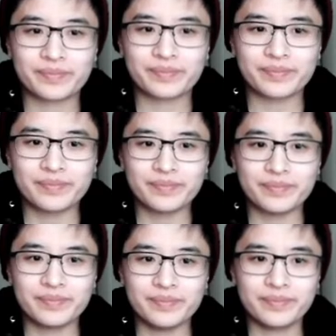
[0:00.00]

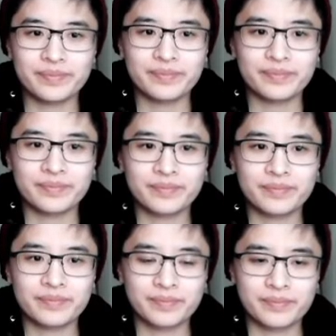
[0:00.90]

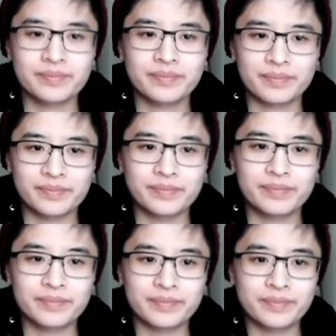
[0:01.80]

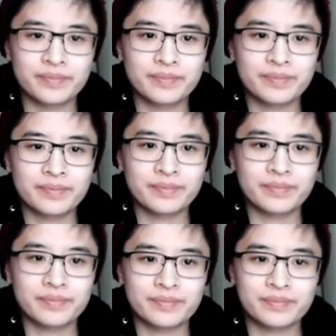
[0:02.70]
No words are spoken by the person on screen.